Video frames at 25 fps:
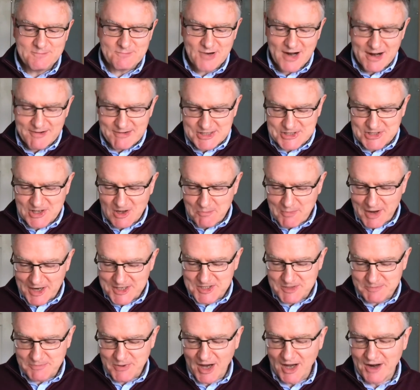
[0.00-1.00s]
Prayer is so
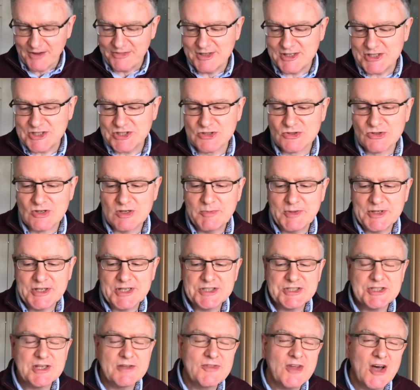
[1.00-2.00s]
much a part of this story
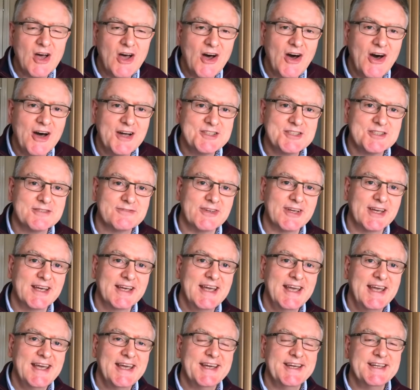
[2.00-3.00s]
because at the heart of
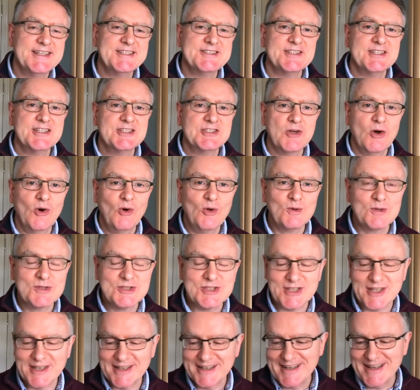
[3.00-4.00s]
it is this
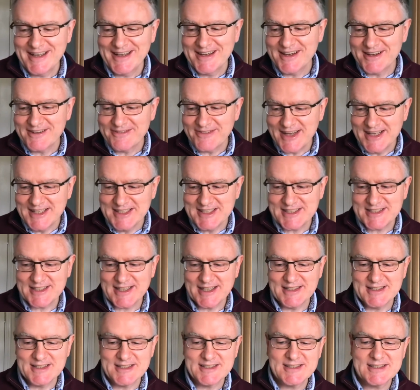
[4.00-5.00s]
altar of
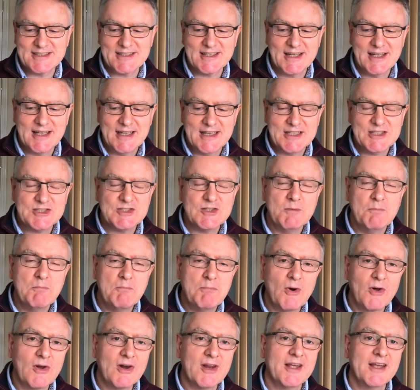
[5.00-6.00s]
incense,
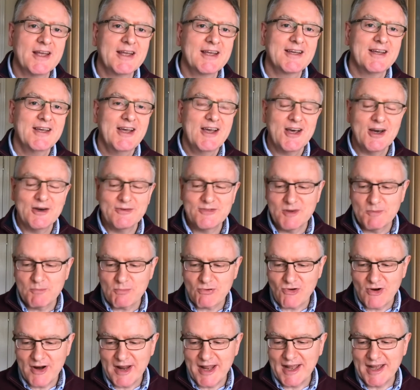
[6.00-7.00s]
symbolic of the
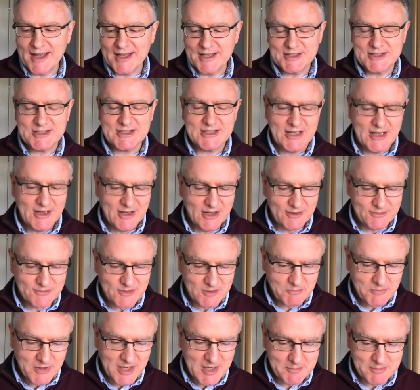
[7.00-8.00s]
prayers of
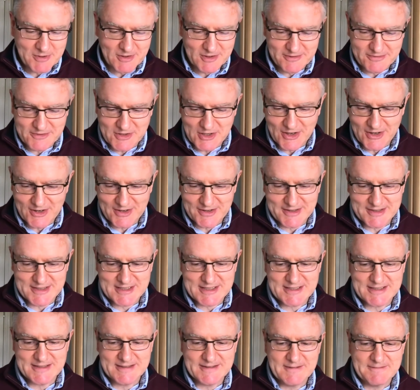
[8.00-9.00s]
the people of
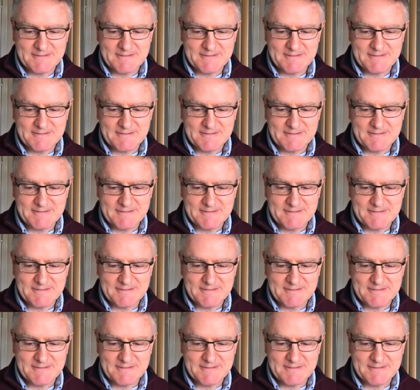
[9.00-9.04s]
God.